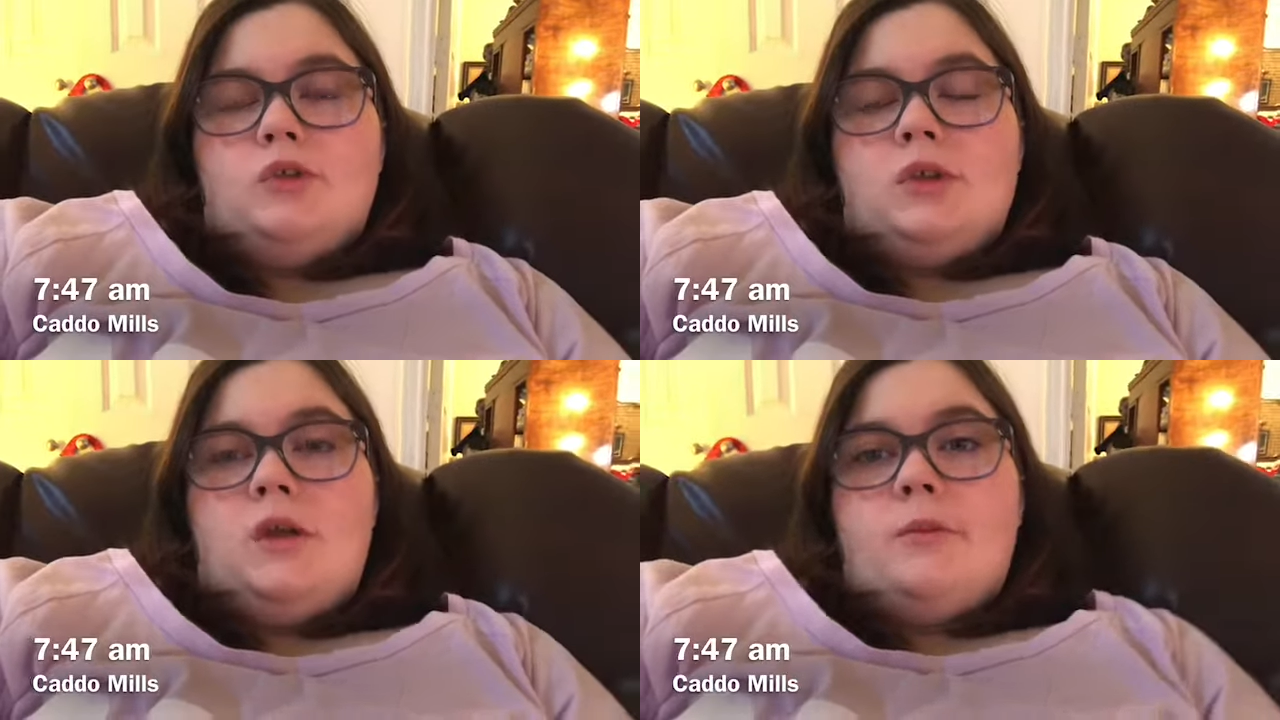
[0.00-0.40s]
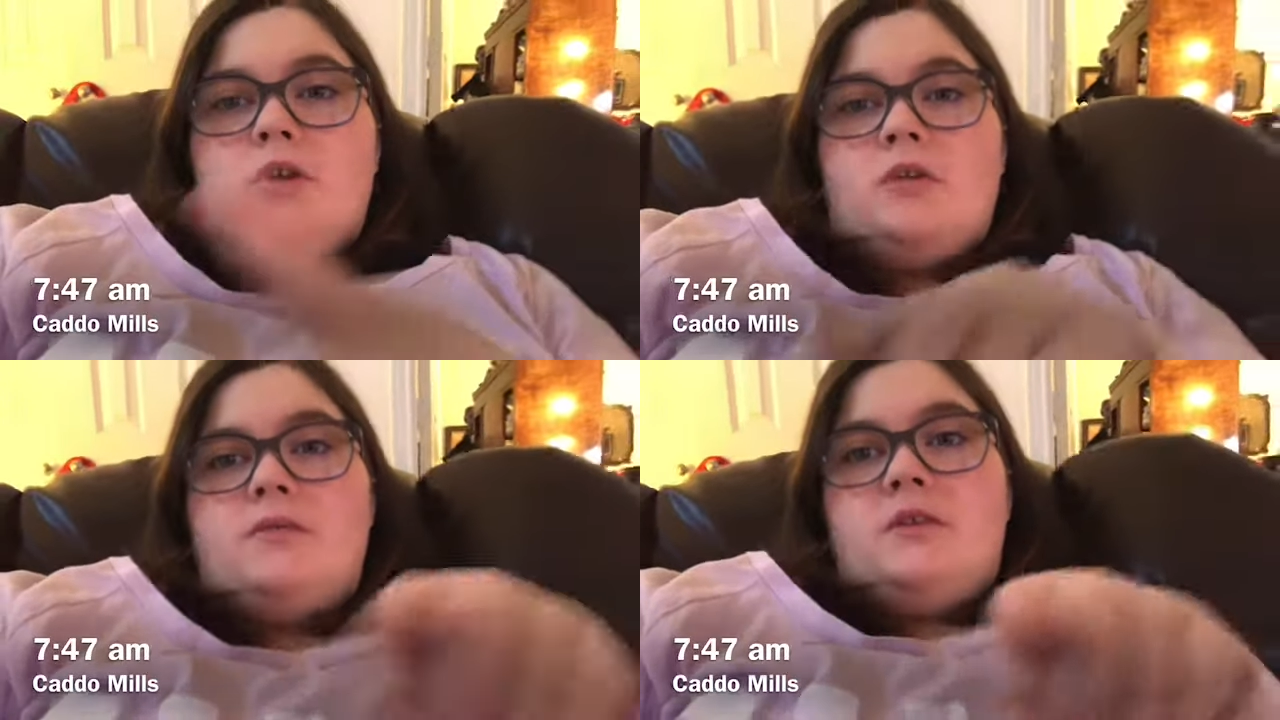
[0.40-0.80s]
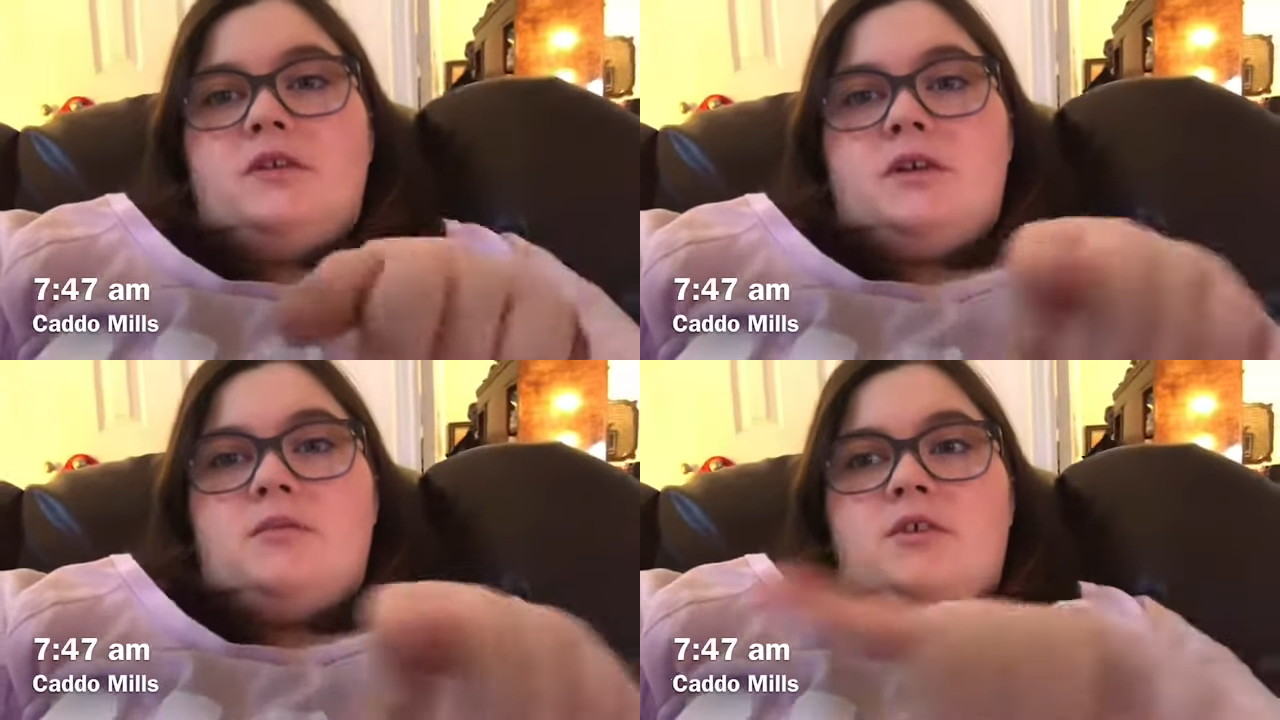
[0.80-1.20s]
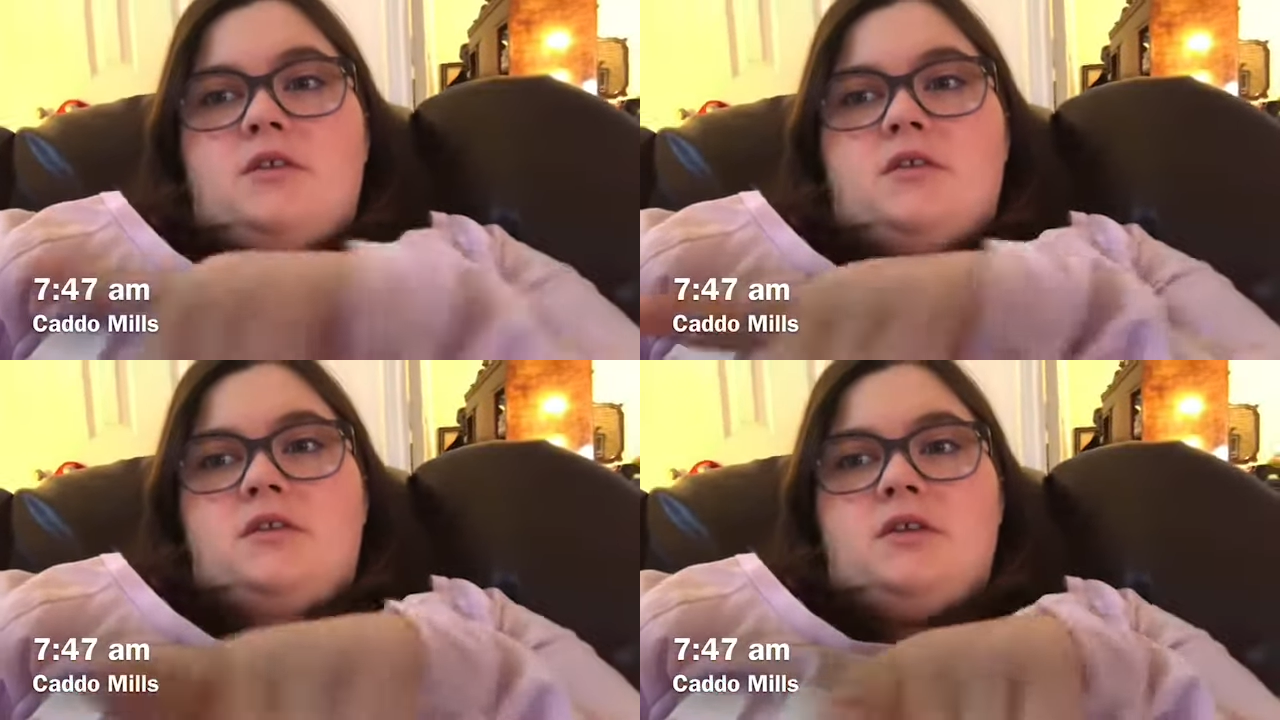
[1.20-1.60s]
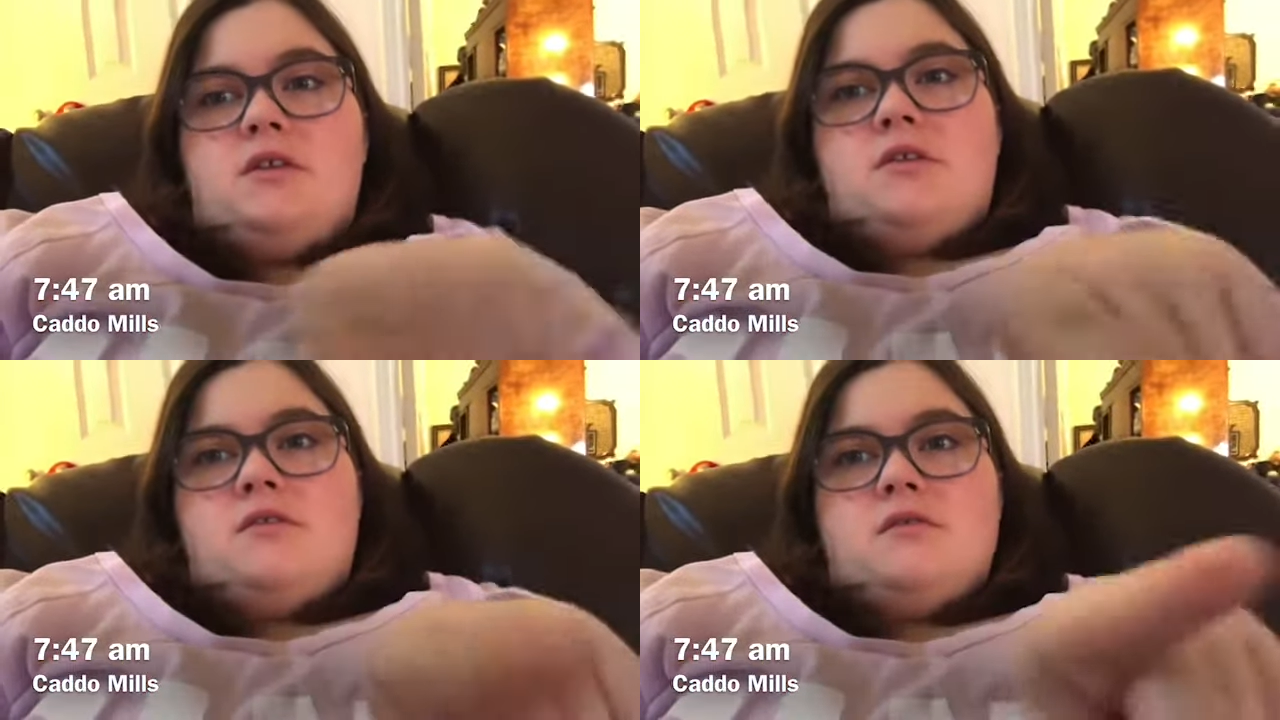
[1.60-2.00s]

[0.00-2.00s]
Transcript: yeah, but I'll have the time down in there.